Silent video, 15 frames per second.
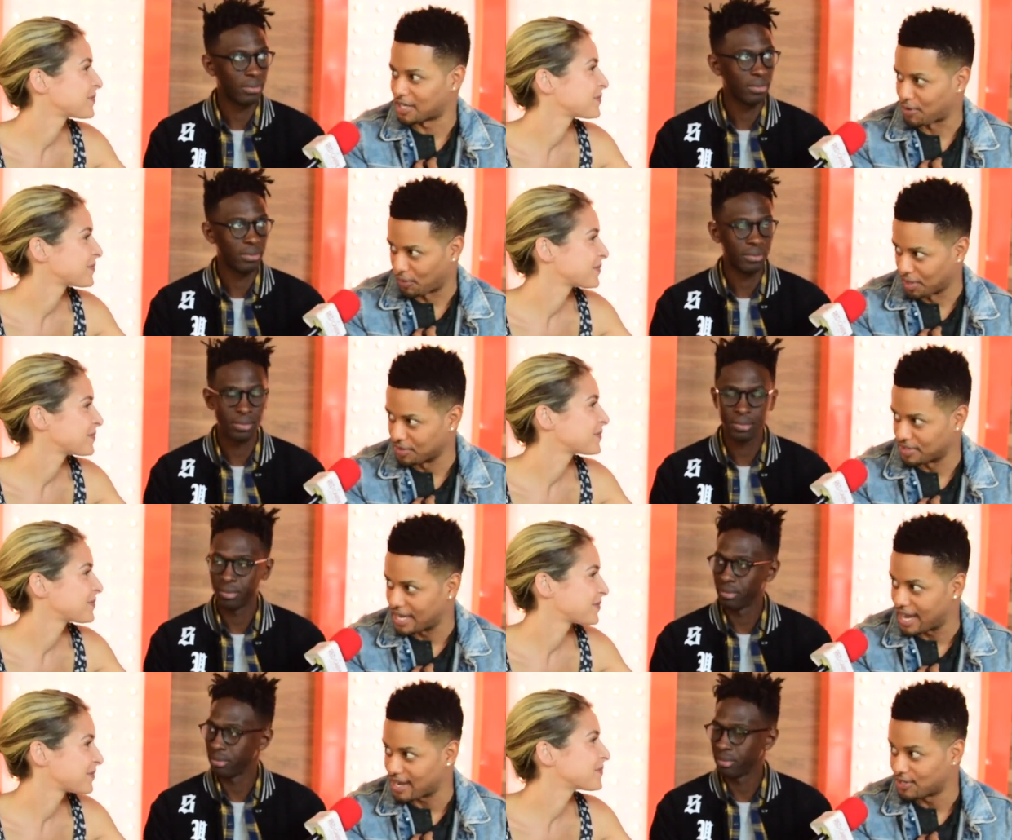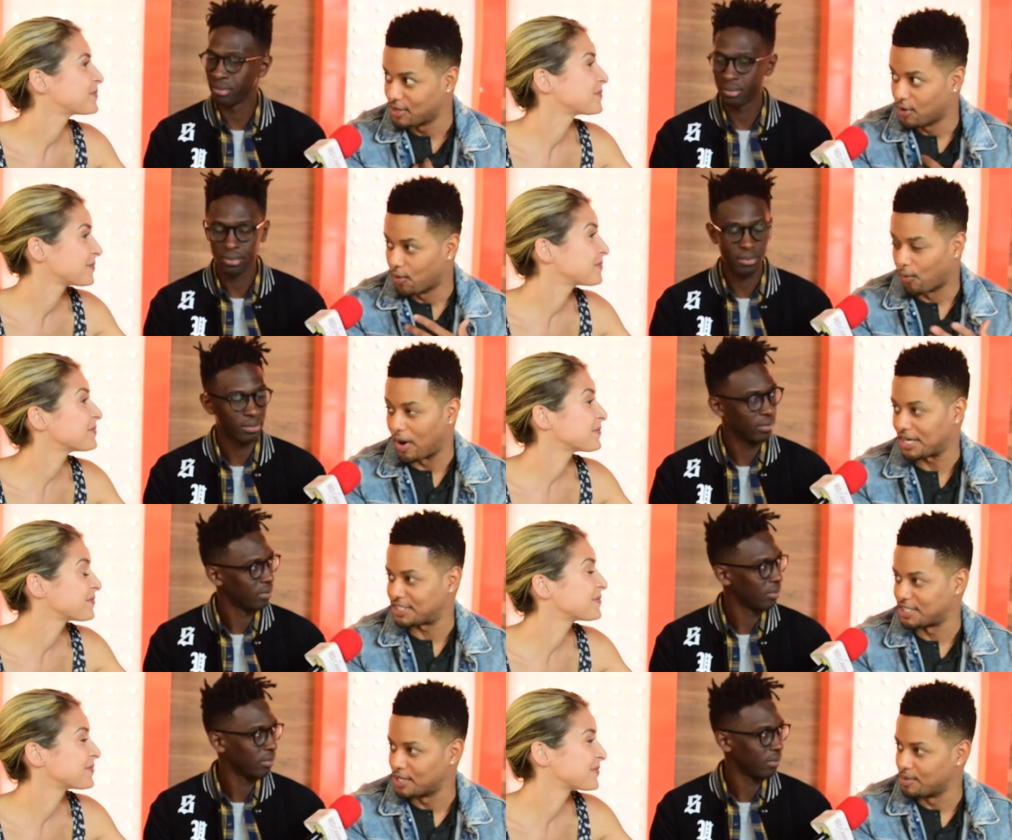Speaker 1: of like a real dad,
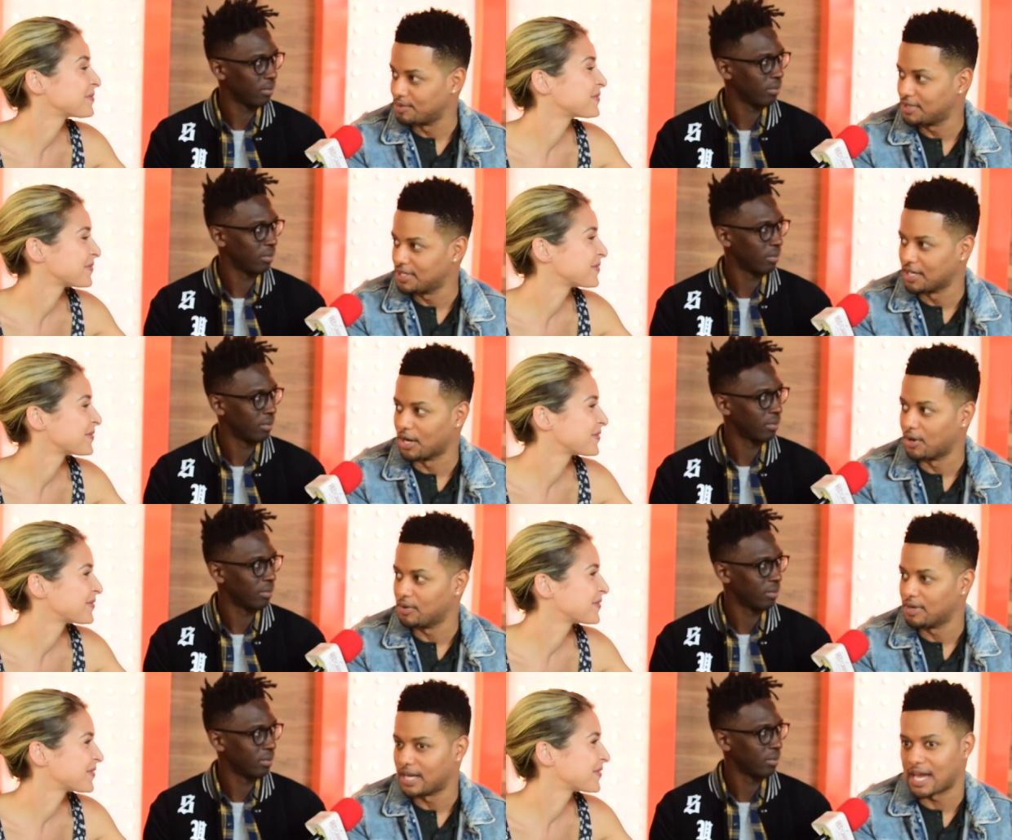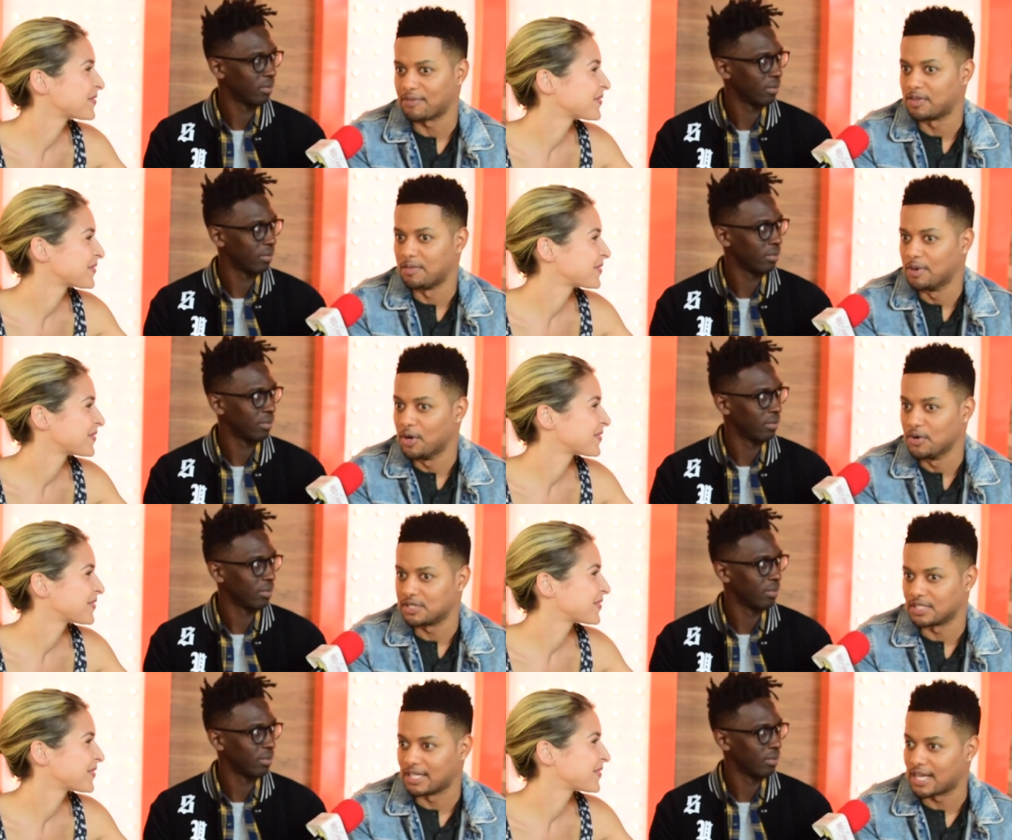watching them, you know, have their
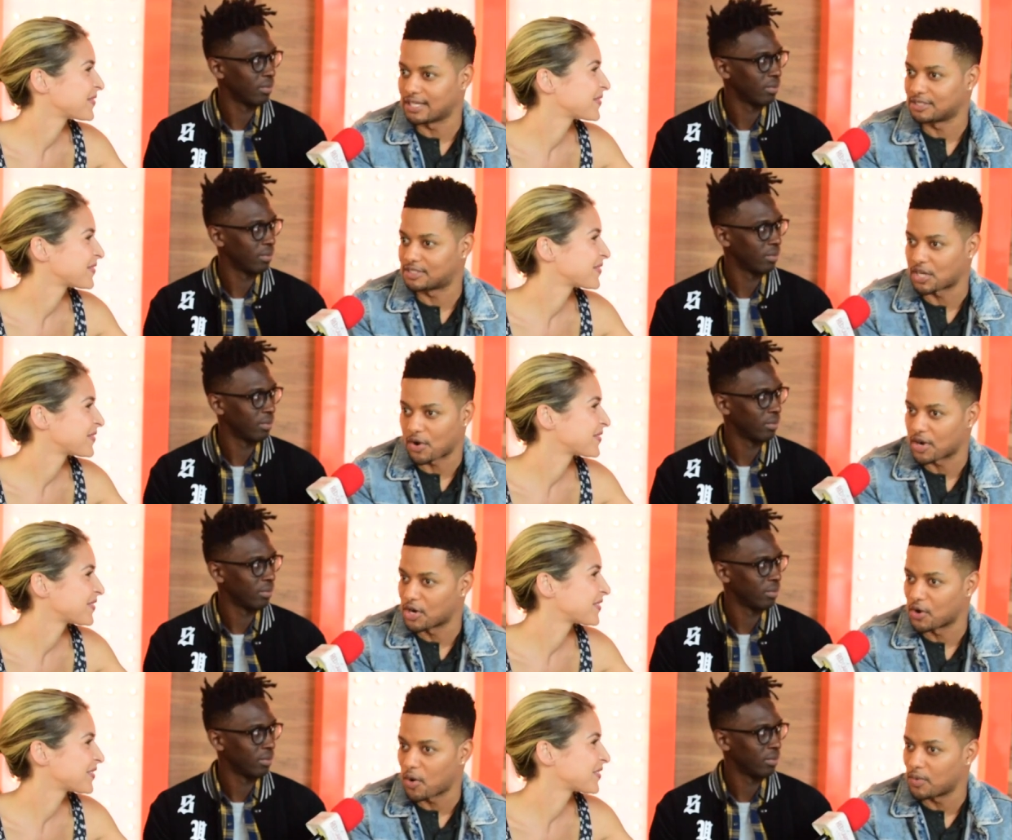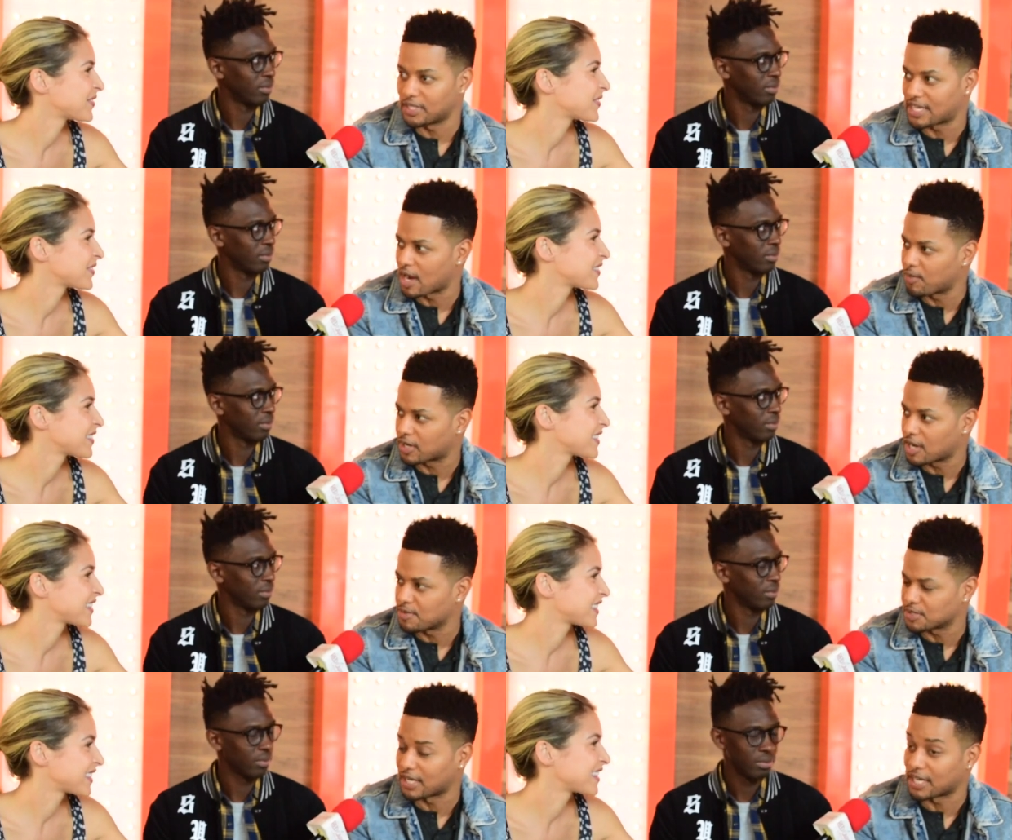moves and then turn it on when the camera
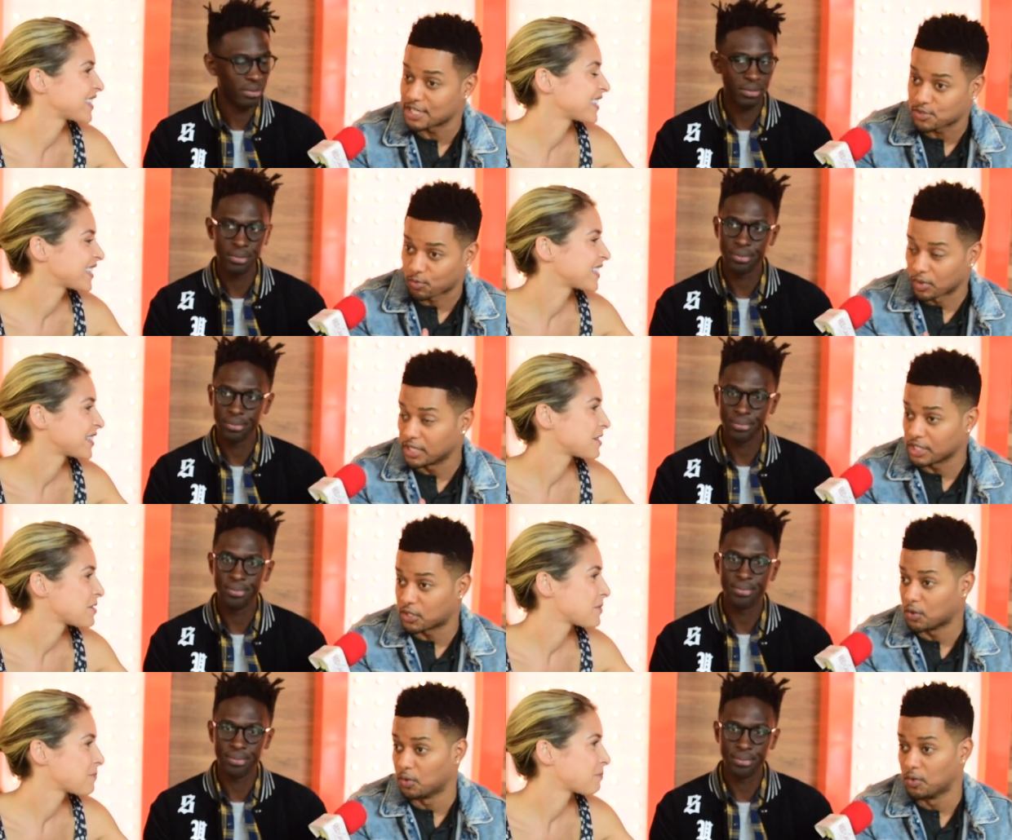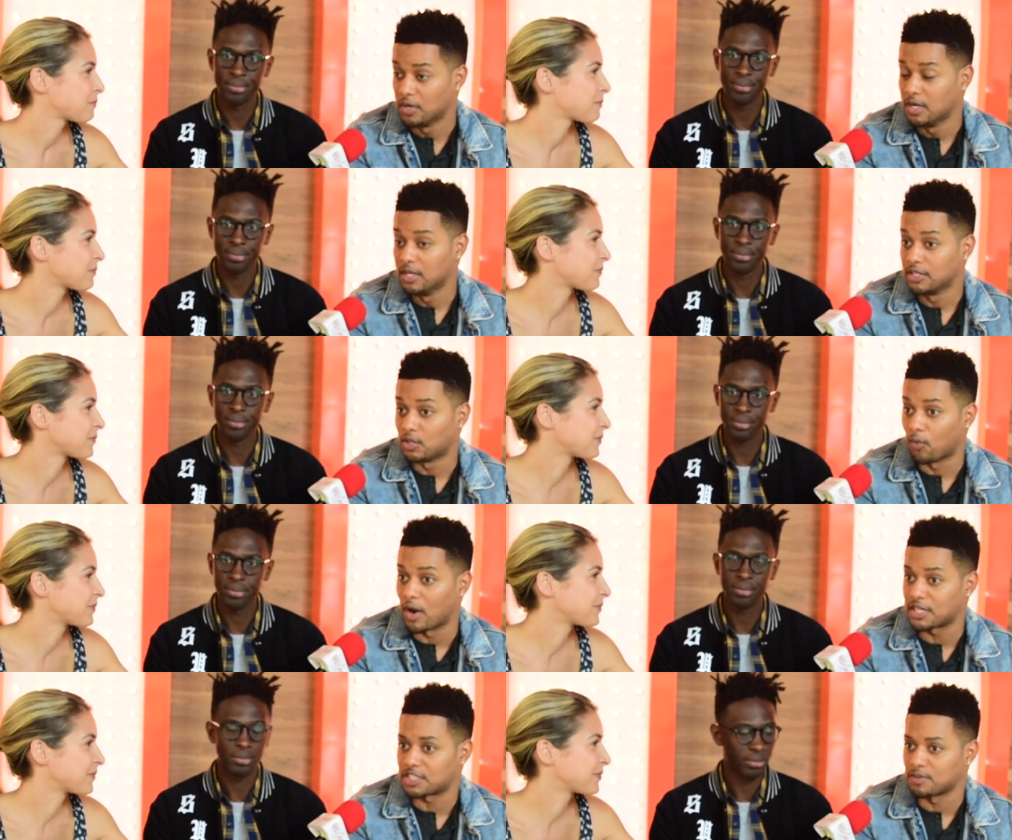comes. Like, it's really cool
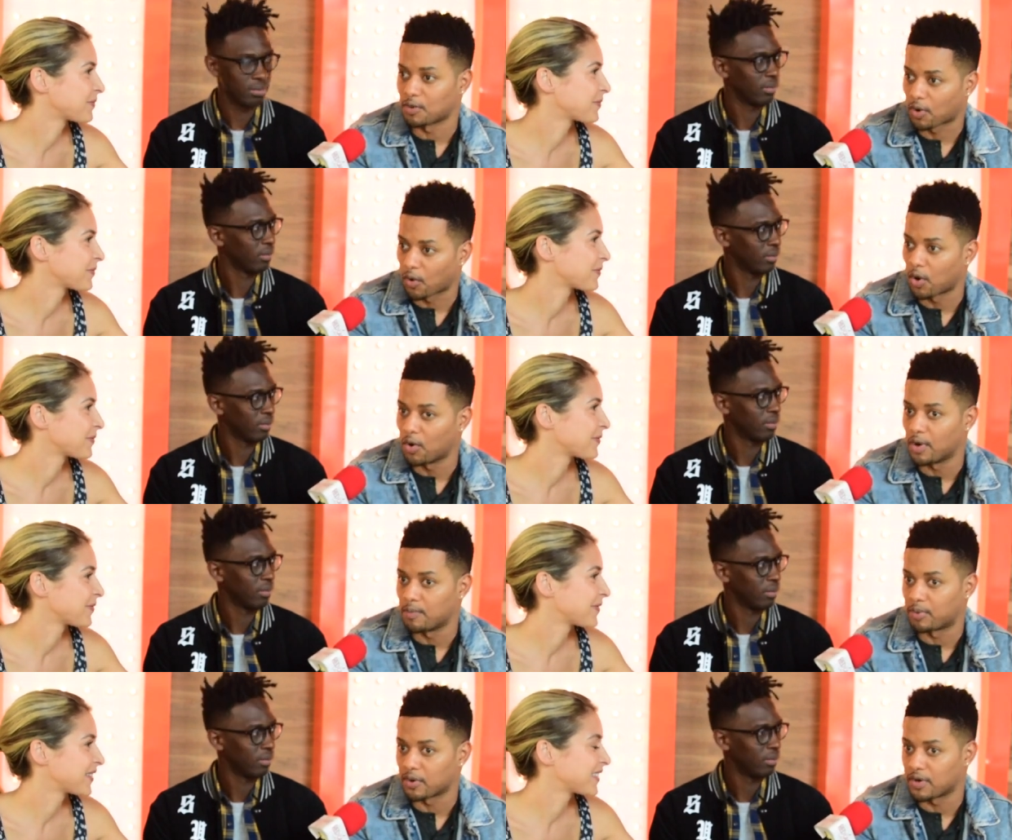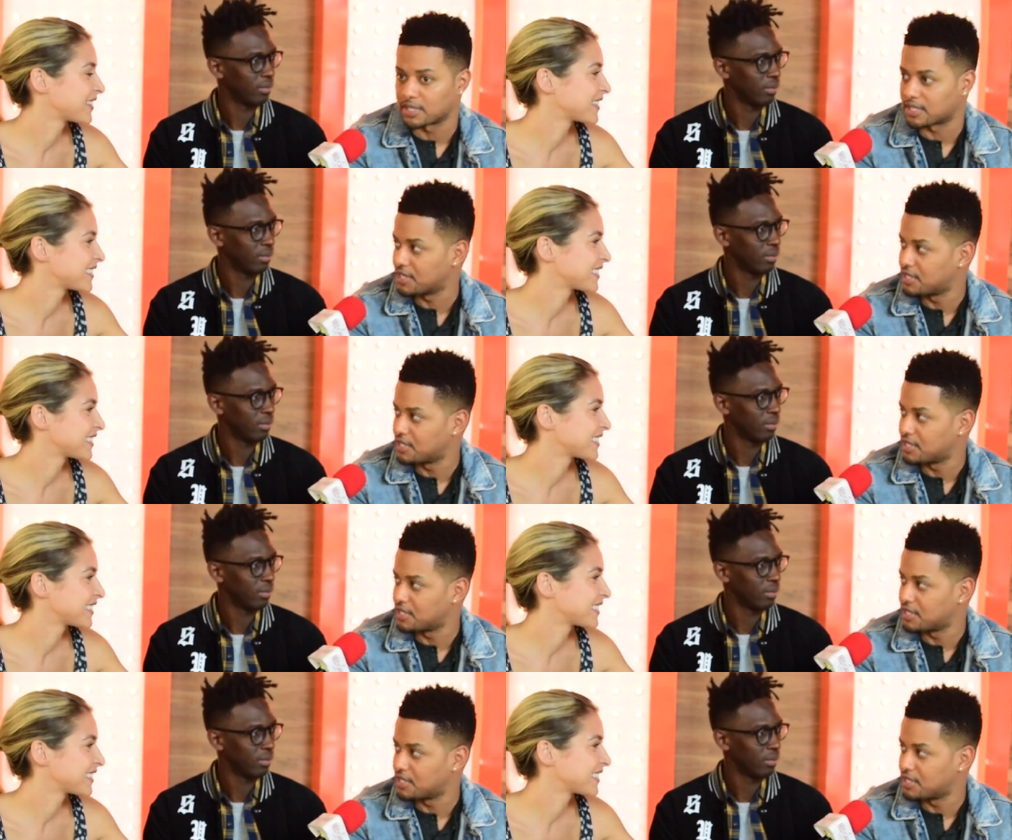to watch them grow and progress,